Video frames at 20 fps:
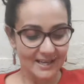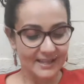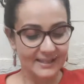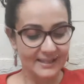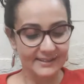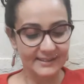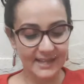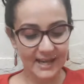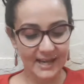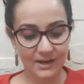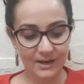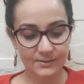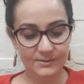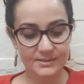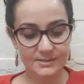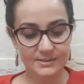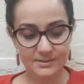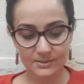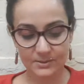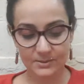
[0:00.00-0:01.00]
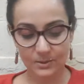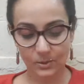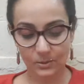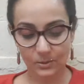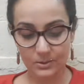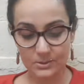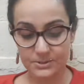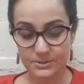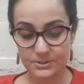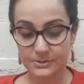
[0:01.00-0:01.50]
Now, so
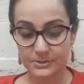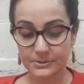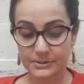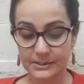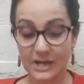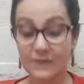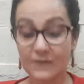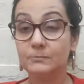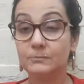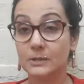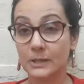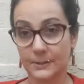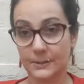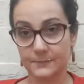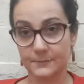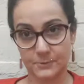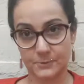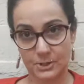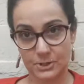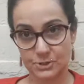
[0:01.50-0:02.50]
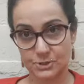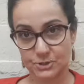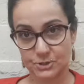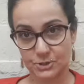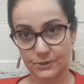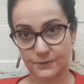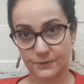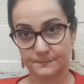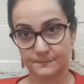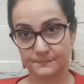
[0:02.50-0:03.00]
also you can have blood pressure.
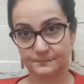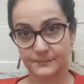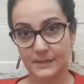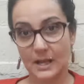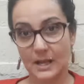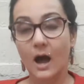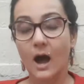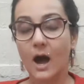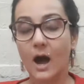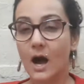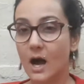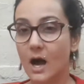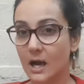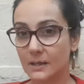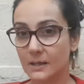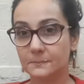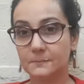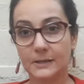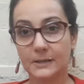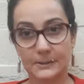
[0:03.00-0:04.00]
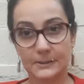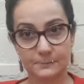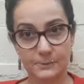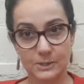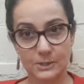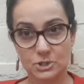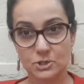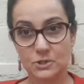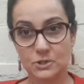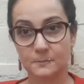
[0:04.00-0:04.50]
High blood
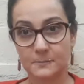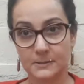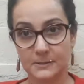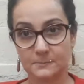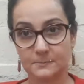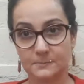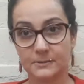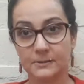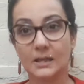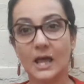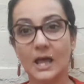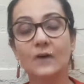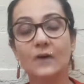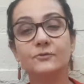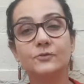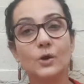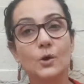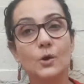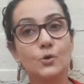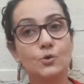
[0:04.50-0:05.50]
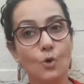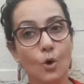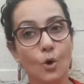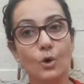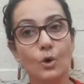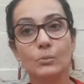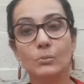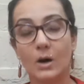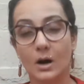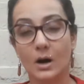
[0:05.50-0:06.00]
pressure people have
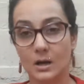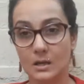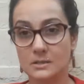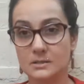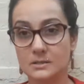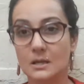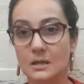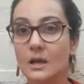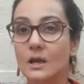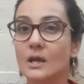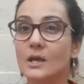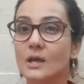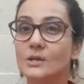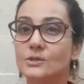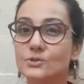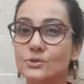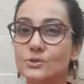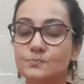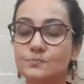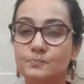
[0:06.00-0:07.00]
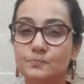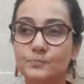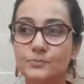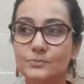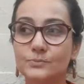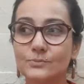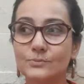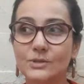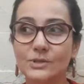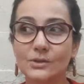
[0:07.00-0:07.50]
wrong Mars. So,
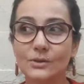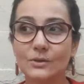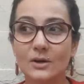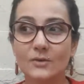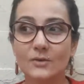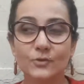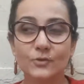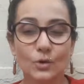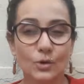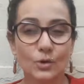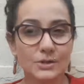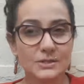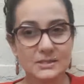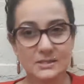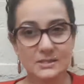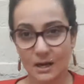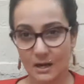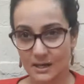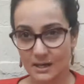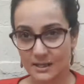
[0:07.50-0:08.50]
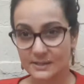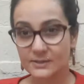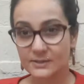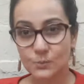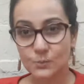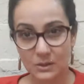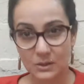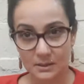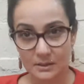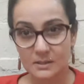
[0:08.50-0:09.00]
of course, diet
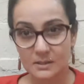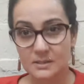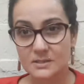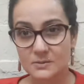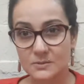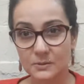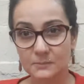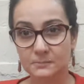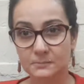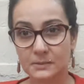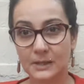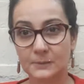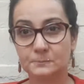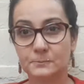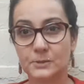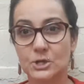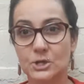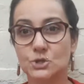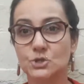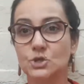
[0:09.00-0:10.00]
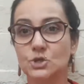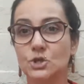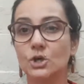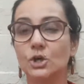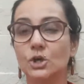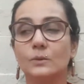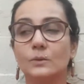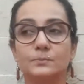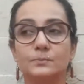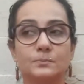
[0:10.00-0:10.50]
works with blood pressure.
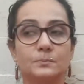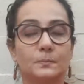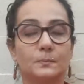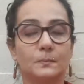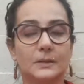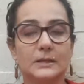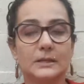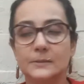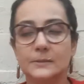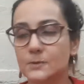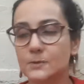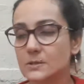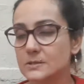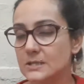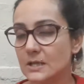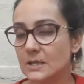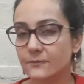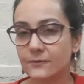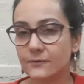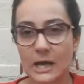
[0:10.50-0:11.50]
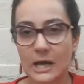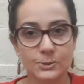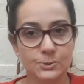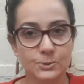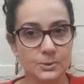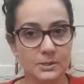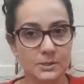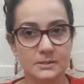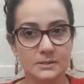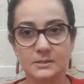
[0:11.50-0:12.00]
Keep yourself
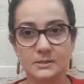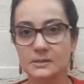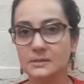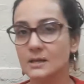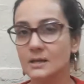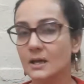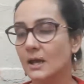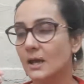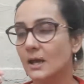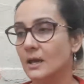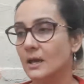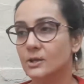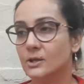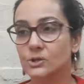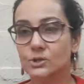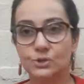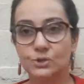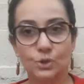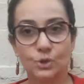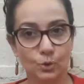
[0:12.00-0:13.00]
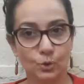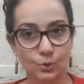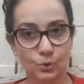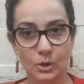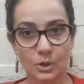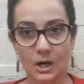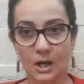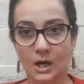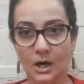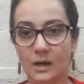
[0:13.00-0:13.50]
hydrated.
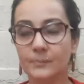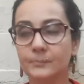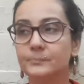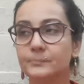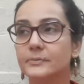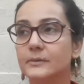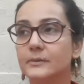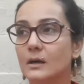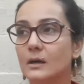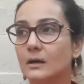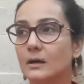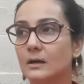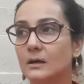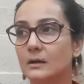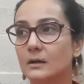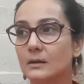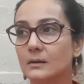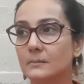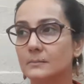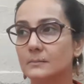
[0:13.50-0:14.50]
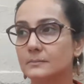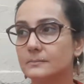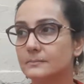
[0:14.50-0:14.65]
Yoga, uh,